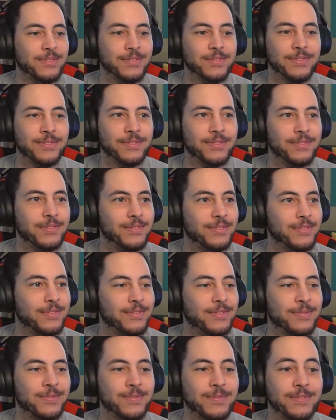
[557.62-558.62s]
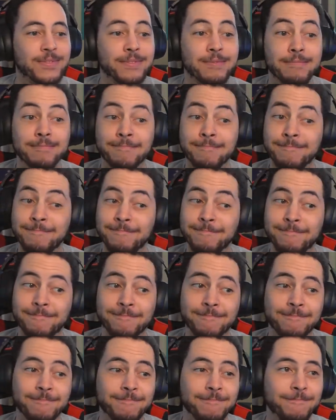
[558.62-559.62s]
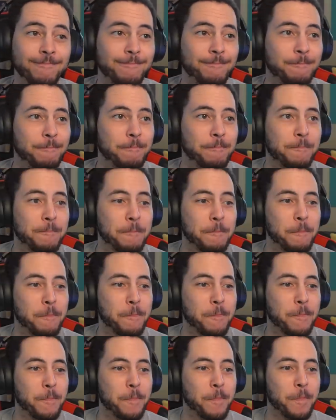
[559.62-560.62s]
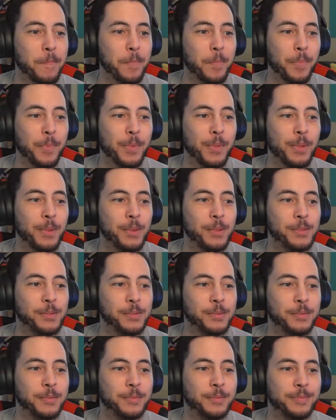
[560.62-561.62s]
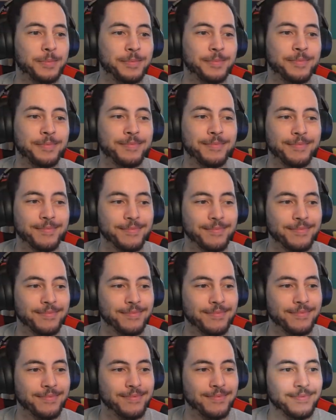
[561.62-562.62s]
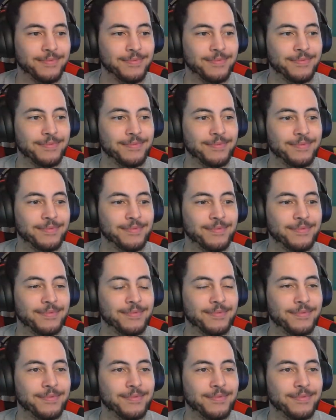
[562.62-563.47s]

[no speech]